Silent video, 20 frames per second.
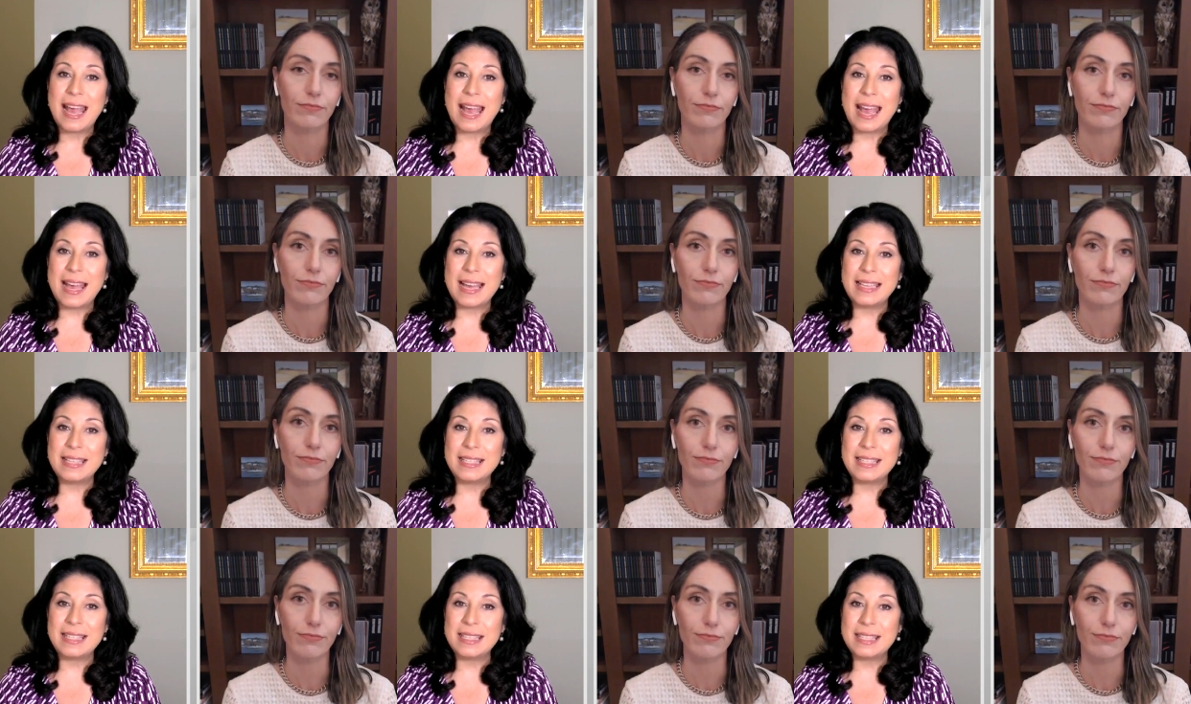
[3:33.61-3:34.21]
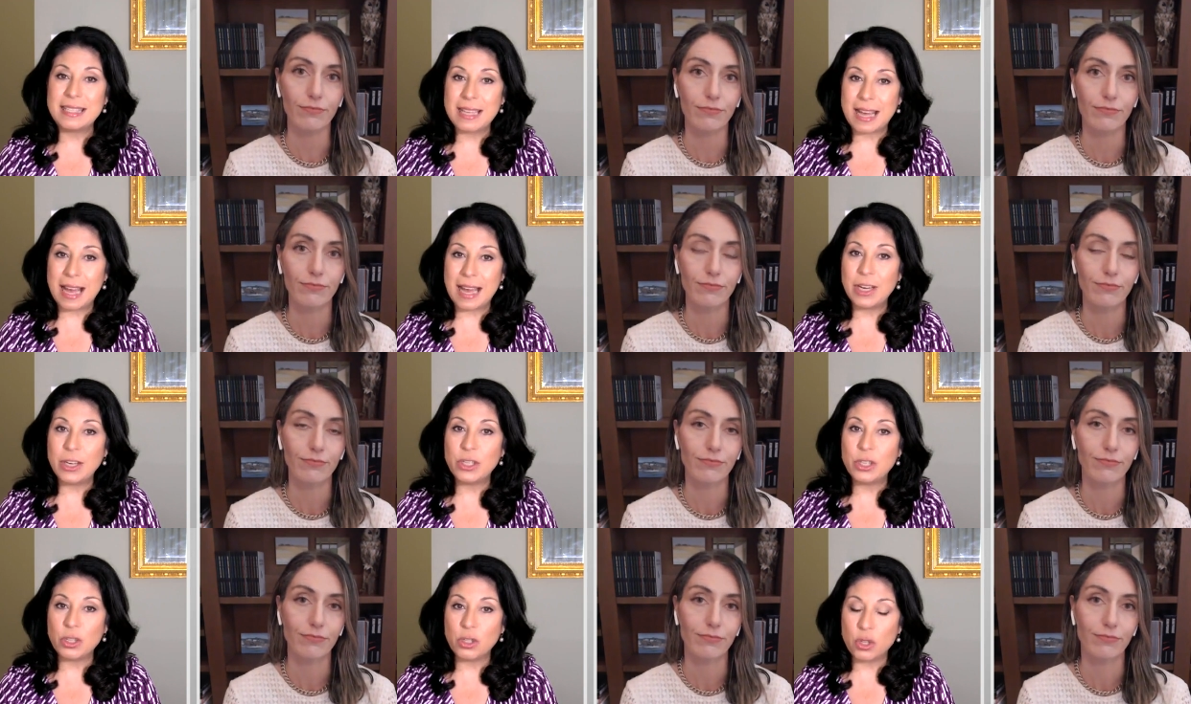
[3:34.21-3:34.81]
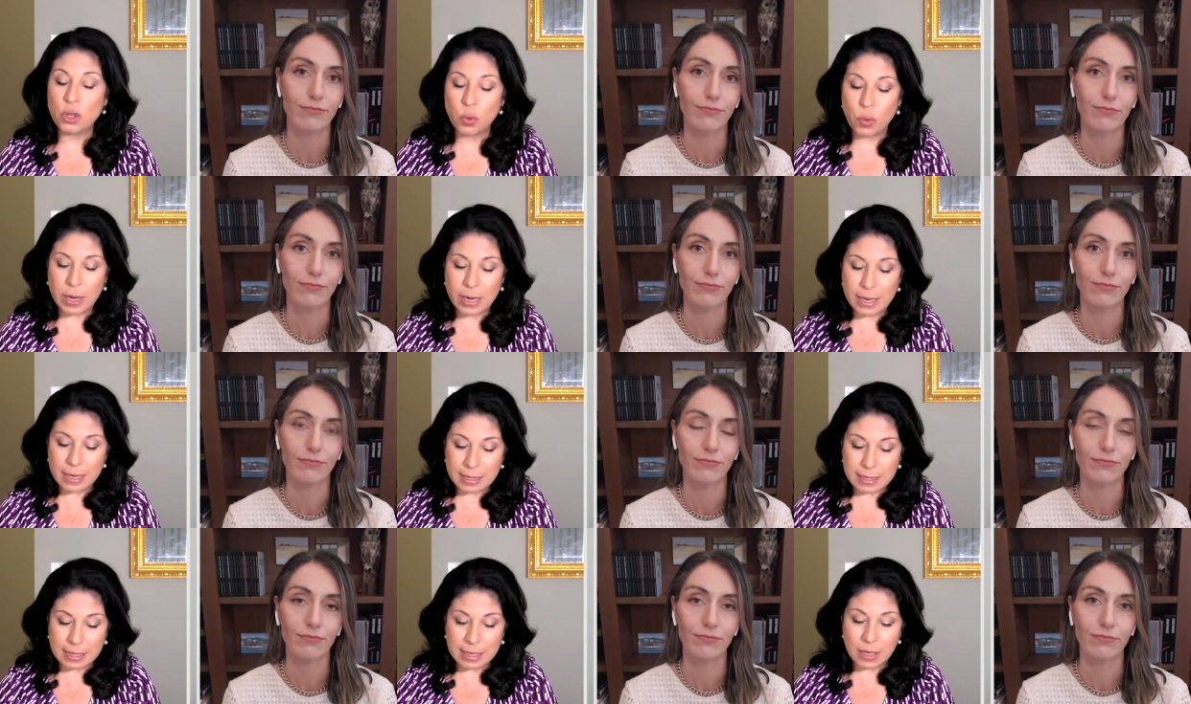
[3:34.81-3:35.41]
Speaker 1: has decided to
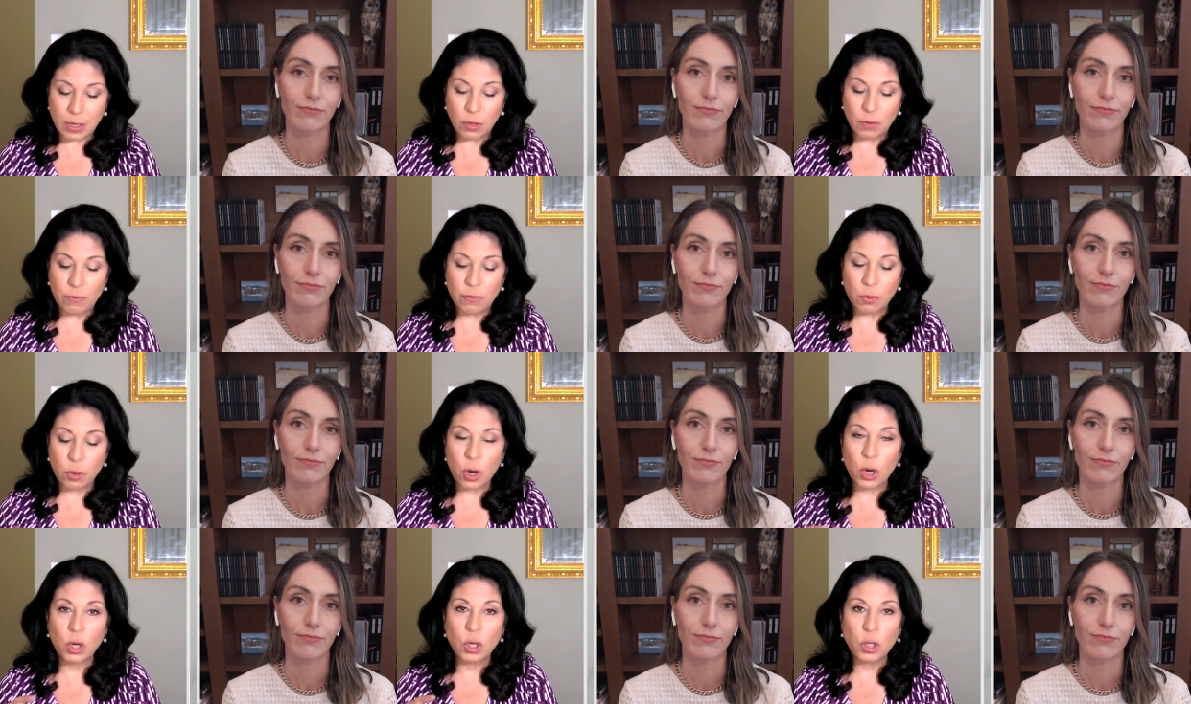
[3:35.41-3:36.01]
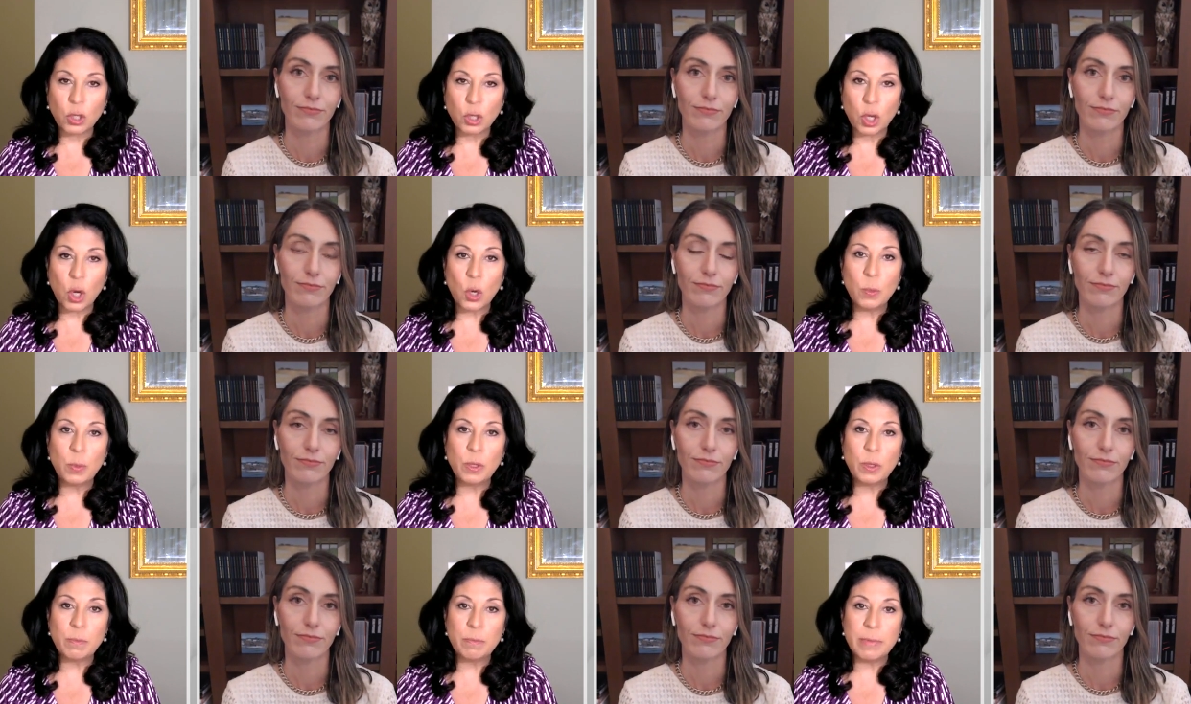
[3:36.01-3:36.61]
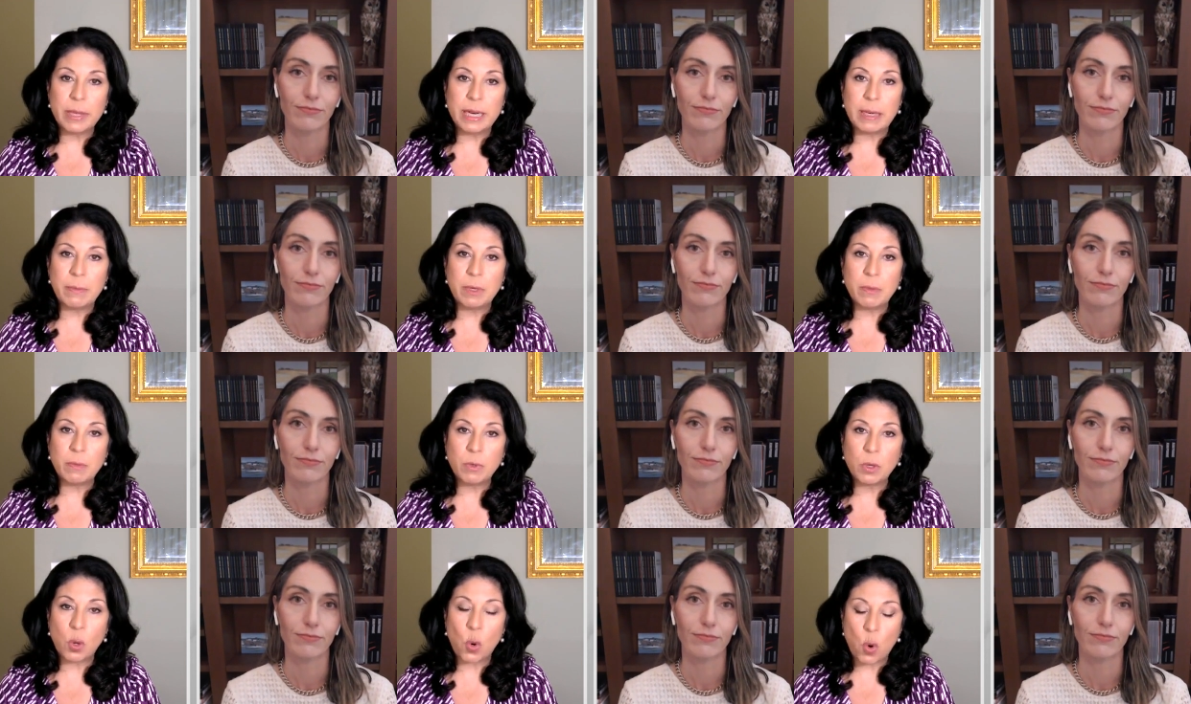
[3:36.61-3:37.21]
join a deal for a global
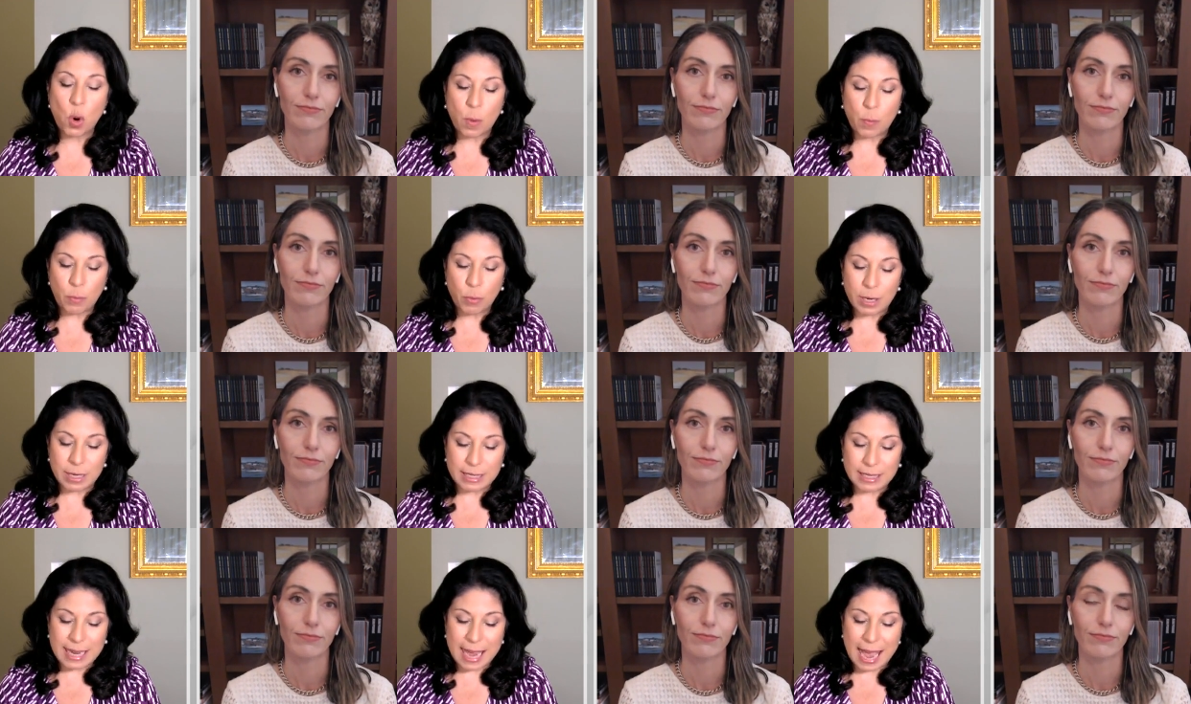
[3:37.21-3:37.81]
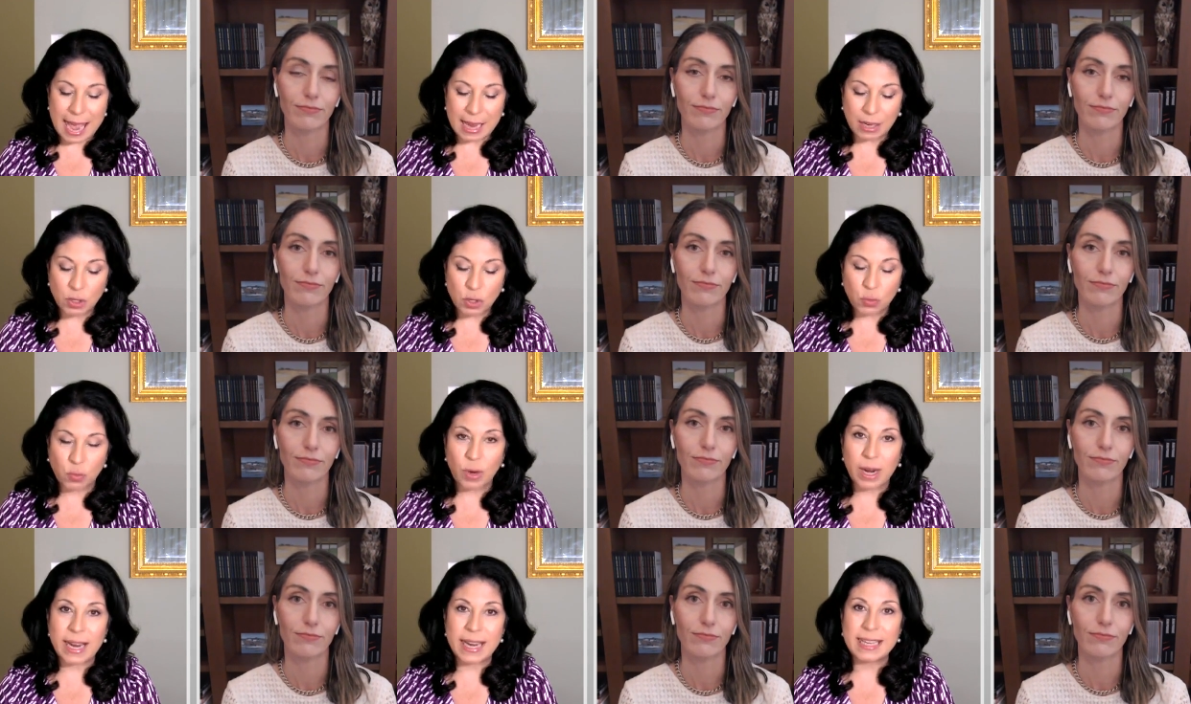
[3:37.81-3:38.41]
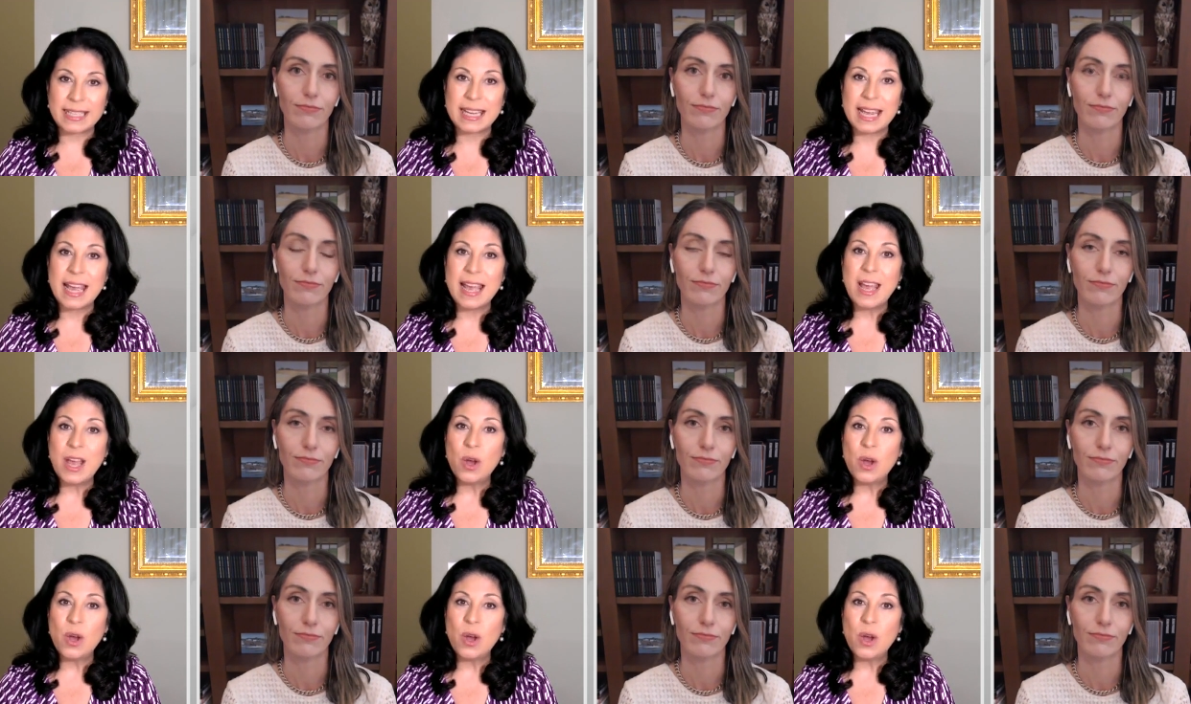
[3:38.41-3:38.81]
minimum corporate tax rate.